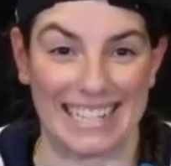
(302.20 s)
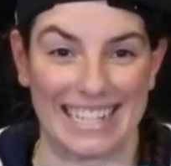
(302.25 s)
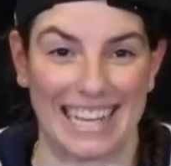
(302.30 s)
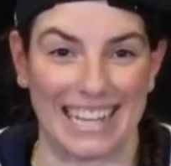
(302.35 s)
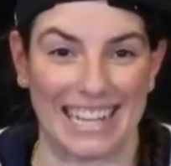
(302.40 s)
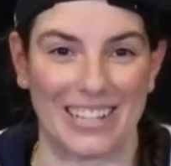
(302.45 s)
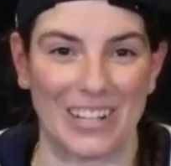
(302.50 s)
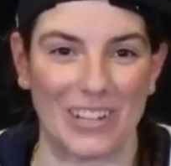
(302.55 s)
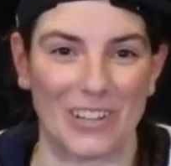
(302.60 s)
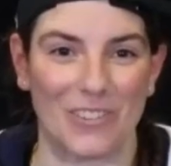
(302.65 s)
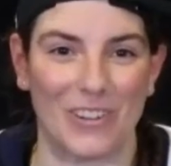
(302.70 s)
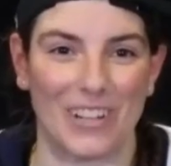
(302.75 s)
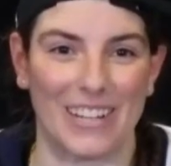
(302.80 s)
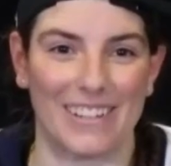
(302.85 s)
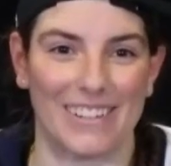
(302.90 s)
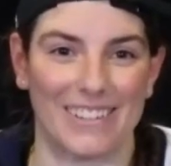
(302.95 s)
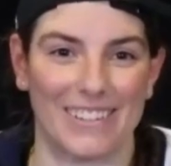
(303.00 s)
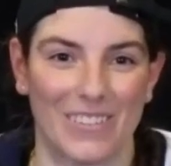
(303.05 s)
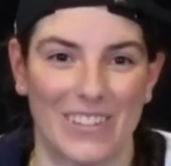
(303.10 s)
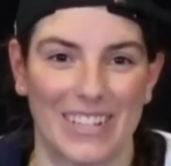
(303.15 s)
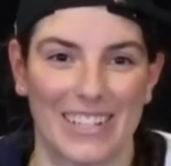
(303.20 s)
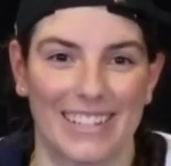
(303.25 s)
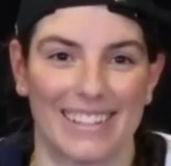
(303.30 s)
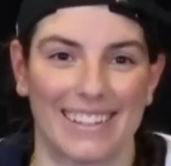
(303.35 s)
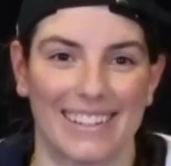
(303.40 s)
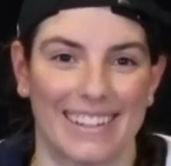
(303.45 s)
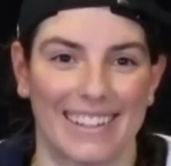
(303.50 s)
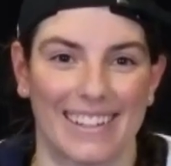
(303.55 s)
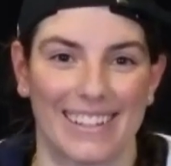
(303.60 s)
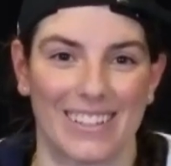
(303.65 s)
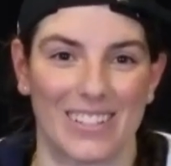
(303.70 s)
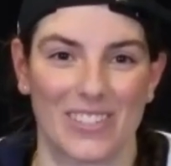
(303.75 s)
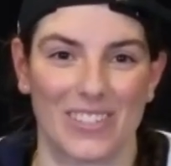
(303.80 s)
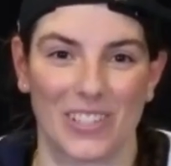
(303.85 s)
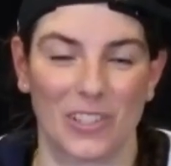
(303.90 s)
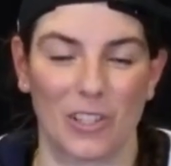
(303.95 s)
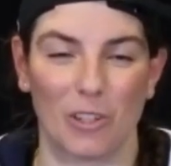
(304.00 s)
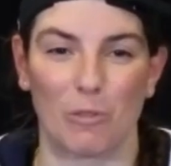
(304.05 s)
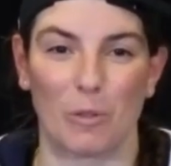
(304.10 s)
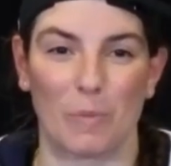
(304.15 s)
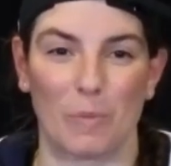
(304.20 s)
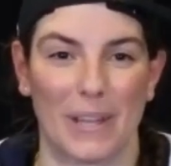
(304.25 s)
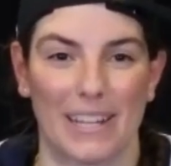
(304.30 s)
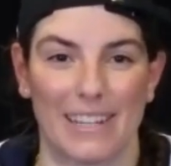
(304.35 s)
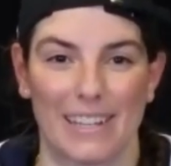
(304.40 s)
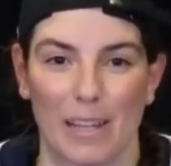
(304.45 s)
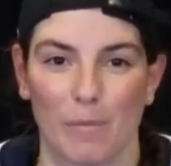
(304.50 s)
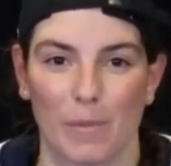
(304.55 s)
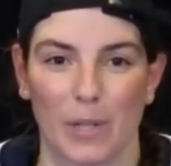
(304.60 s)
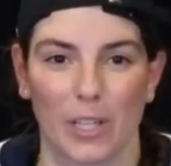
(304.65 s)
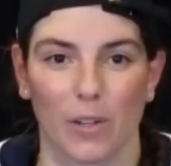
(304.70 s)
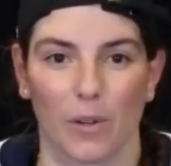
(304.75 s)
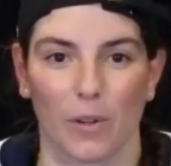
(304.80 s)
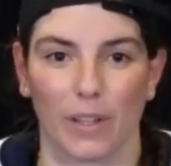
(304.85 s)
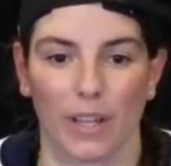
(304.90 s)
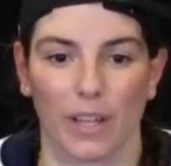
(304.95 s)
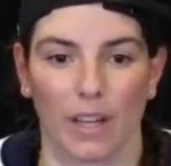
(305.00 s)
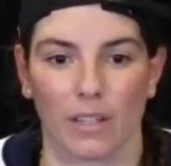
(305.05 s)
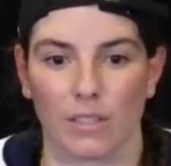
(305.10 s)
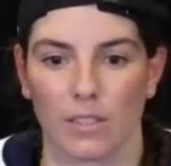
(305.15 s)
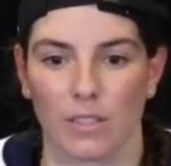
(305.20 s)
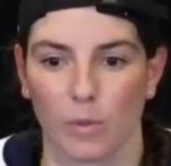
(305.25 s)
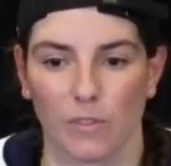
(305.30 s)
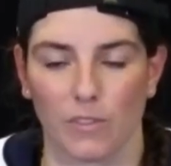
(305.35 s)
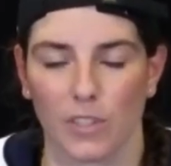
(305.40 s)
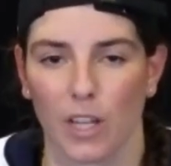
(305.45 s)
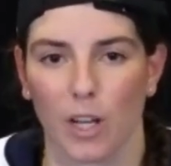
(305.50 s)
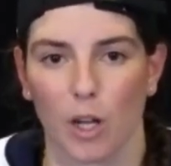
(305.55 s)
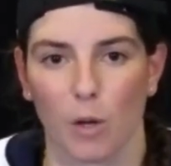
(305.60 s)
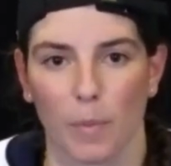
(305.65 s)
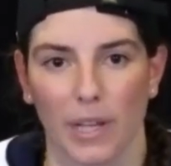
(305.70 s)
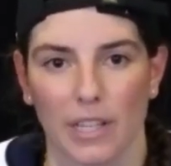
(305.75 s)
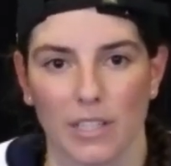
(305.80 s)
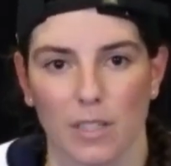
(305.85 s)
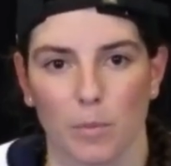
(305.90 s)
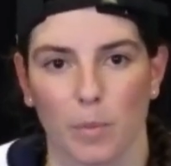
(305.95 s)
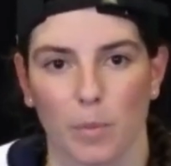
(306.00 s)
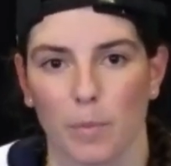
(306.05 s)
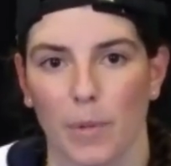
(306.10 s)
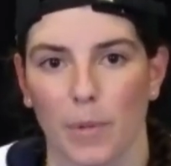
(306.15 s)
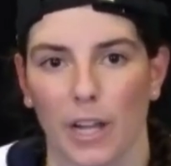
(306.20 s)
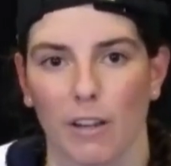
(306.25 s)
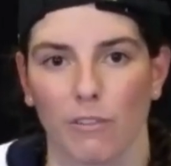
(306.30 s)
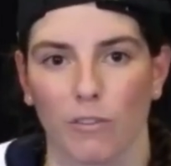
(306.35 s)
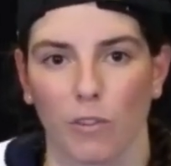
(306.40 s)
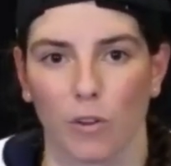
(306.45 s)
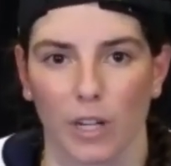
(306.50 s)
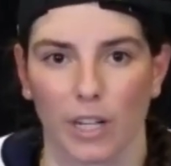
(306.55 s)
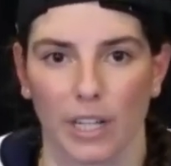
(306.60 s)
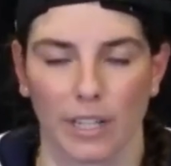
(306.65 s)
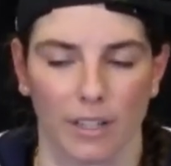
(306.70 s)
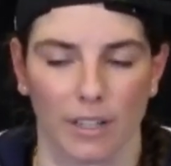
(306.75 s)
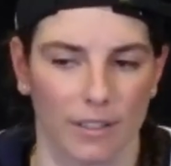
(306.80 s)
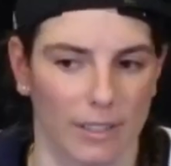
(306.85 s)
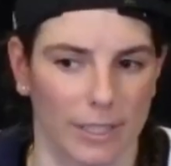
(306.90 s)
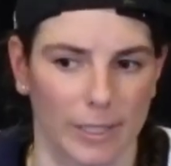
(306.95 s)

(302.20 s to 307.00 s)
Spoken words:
together when there's a global pandemic going on. So we've done our best to prepare for it.